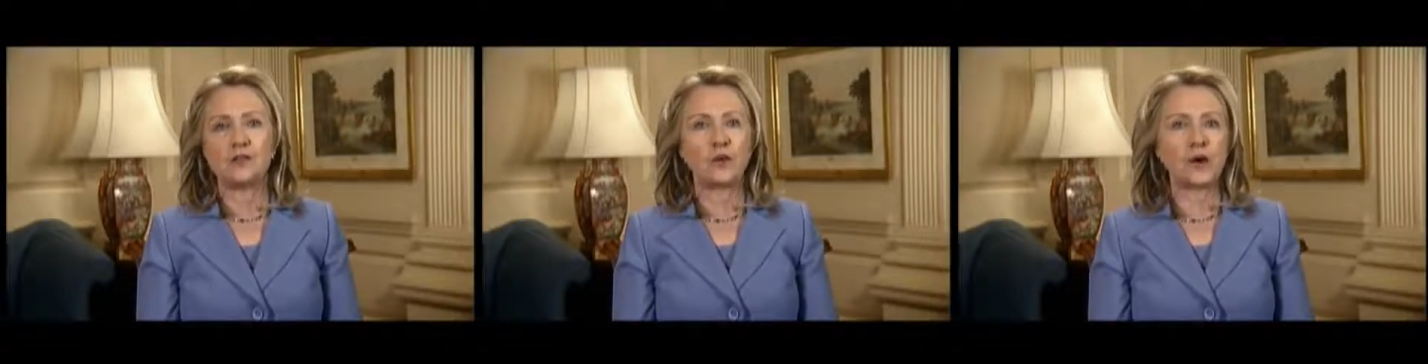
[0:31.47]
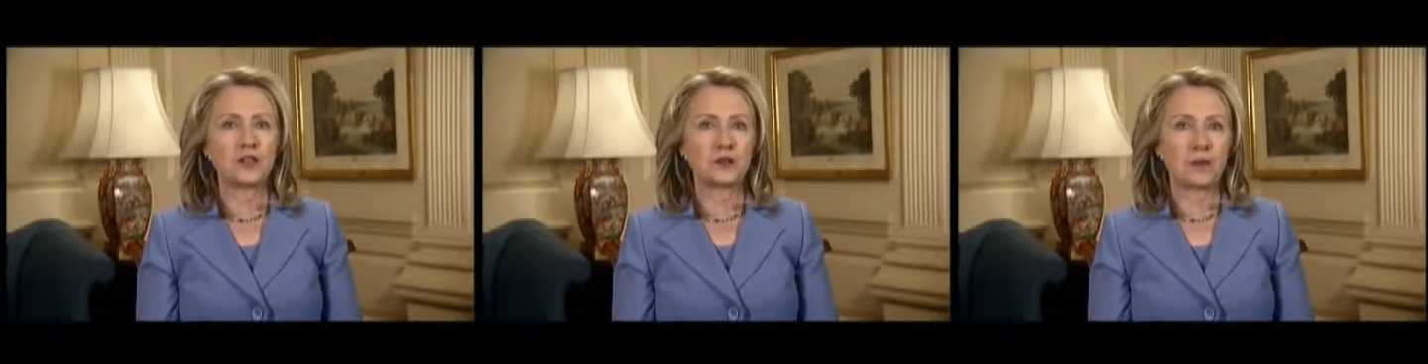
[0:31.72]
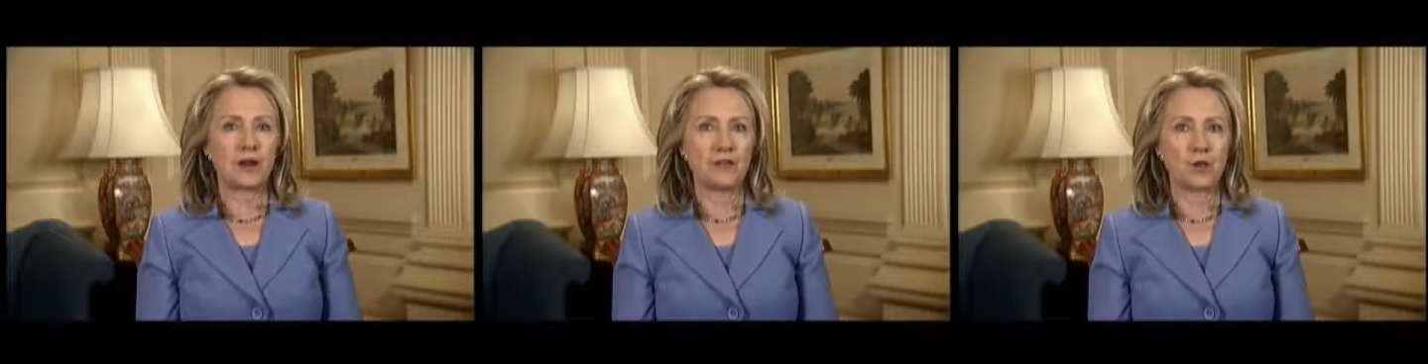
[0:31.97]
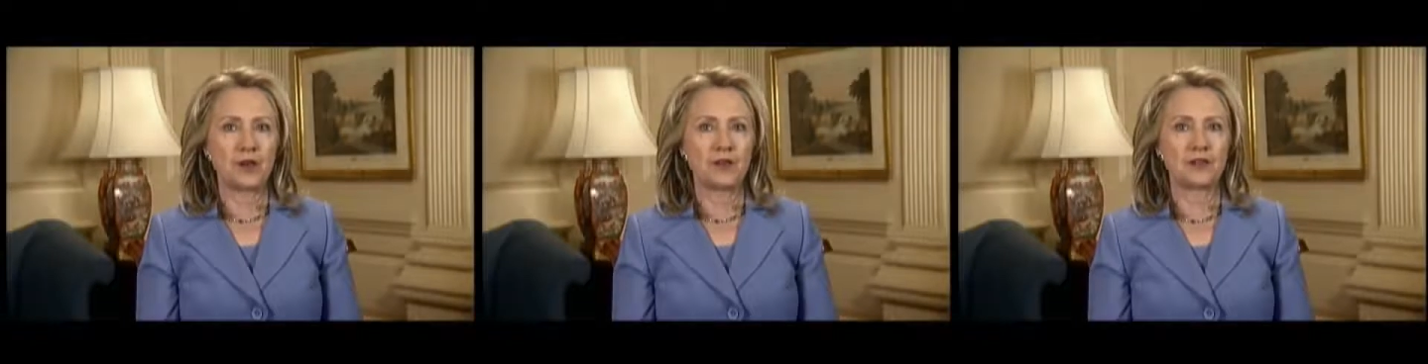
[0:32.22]
Voice by
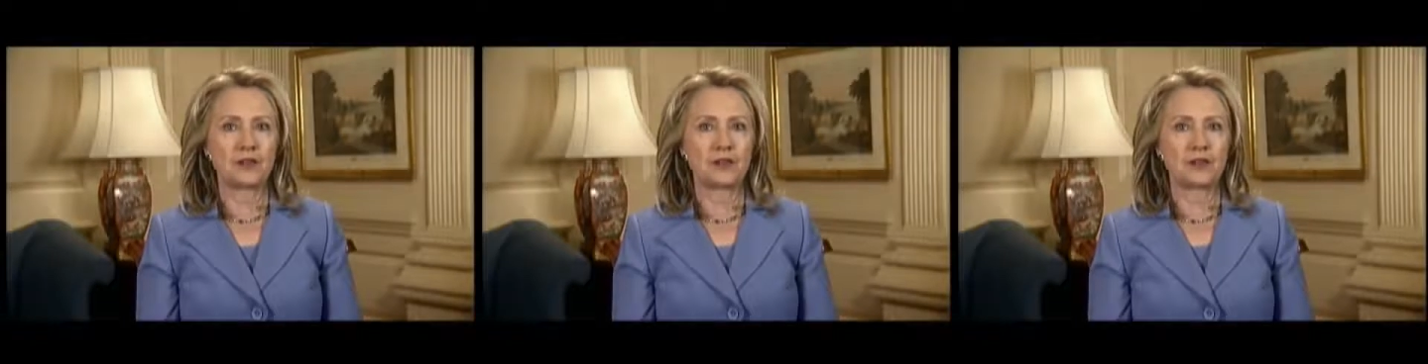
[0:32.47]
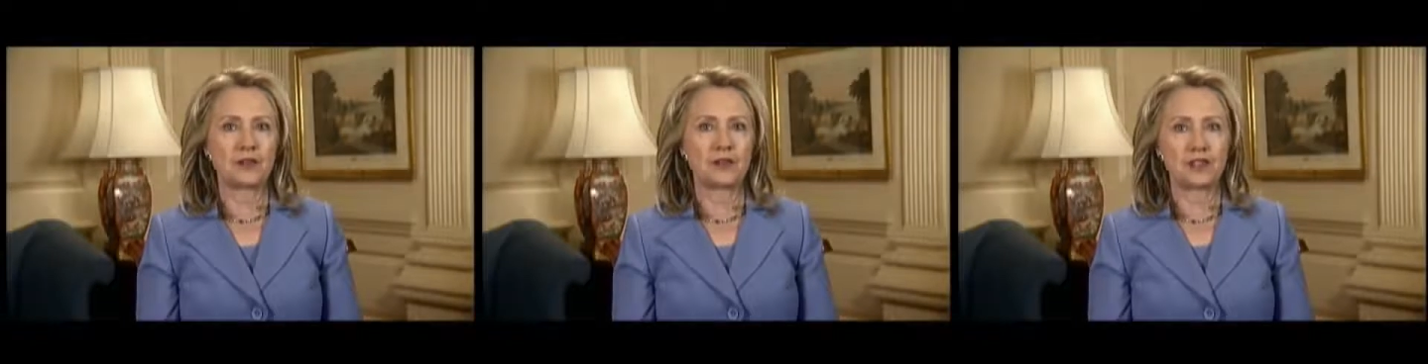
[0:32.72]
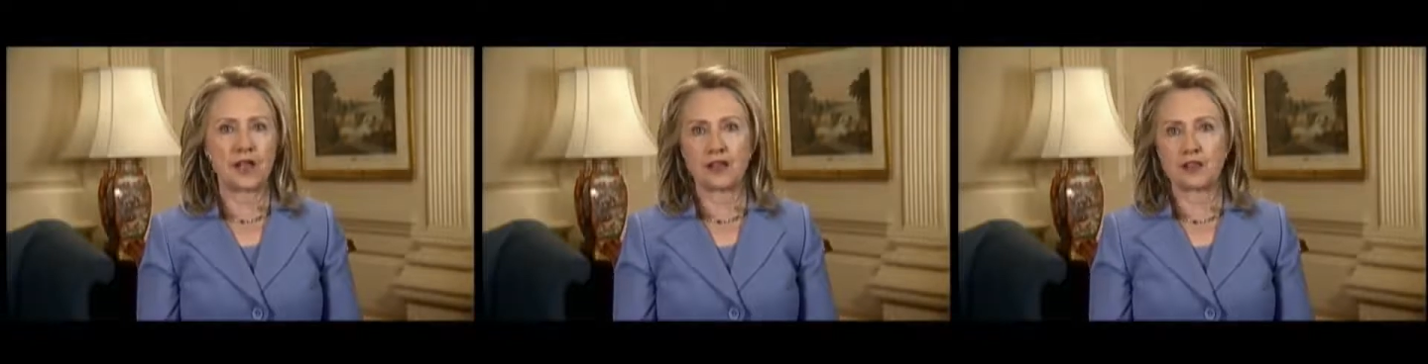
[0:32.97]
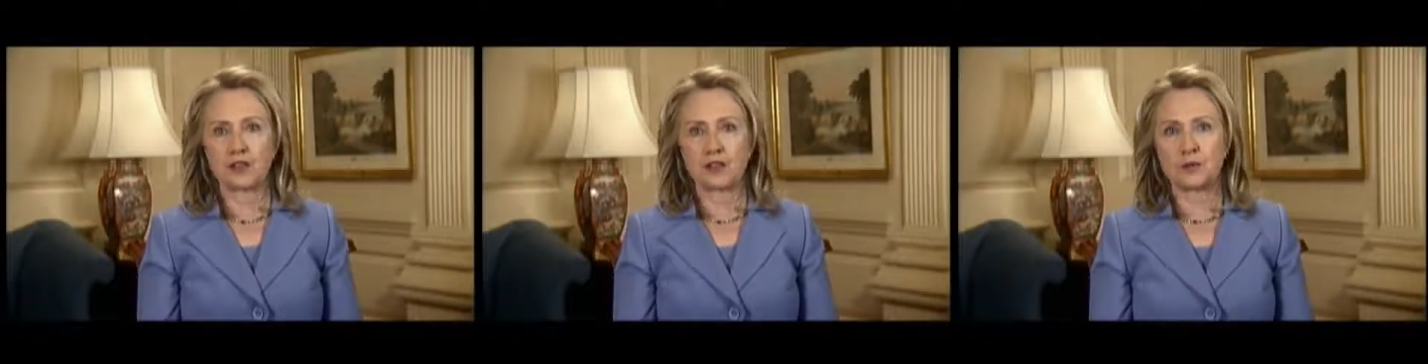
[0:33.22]
voice,
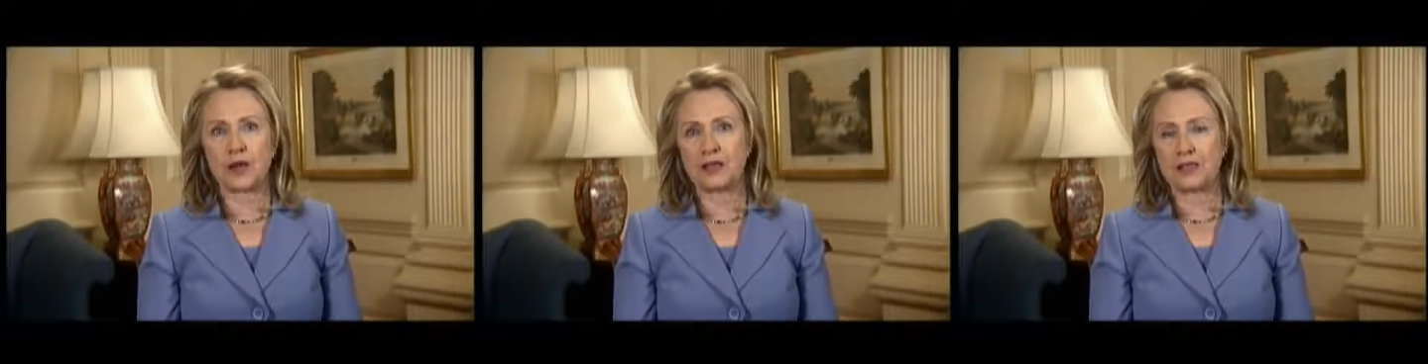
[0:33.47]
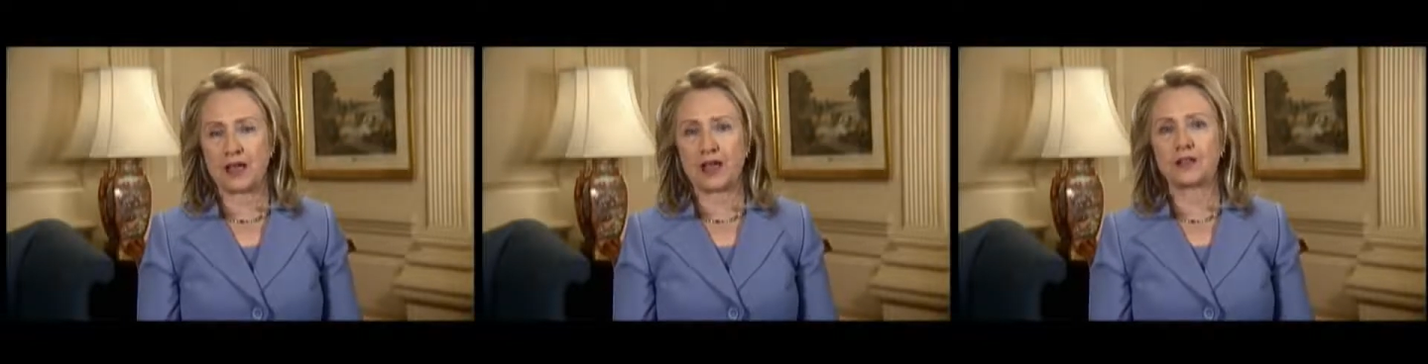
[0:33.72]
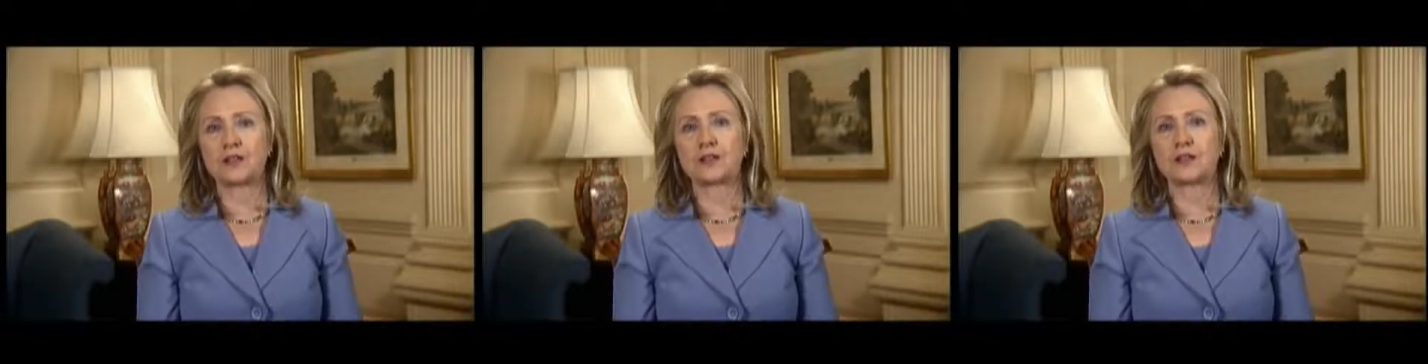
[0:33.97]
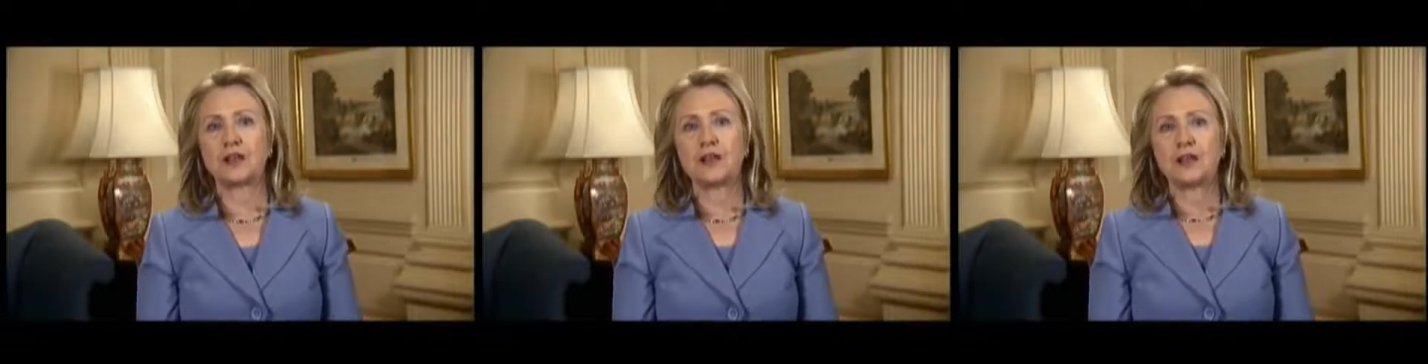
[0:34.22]
text by text,